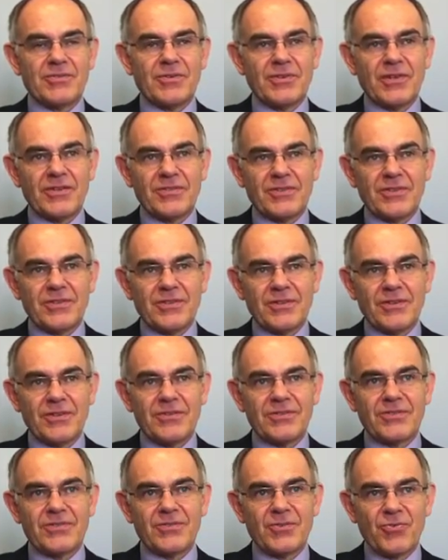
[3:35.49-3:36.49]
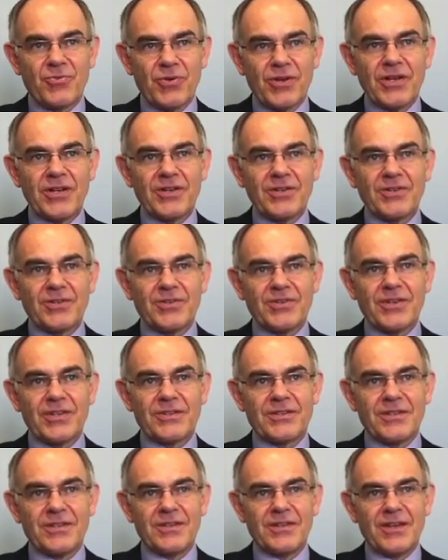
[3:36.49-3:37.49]
So it's critical
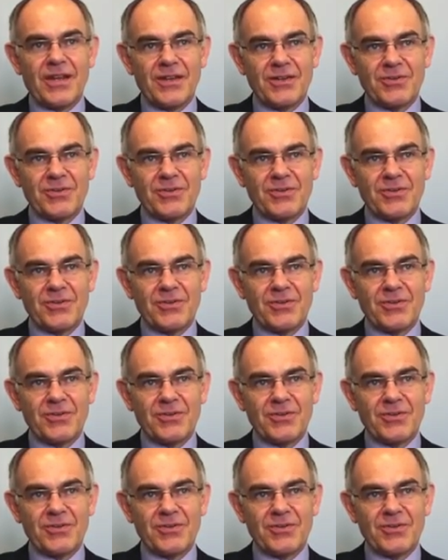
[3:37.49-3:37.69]
that the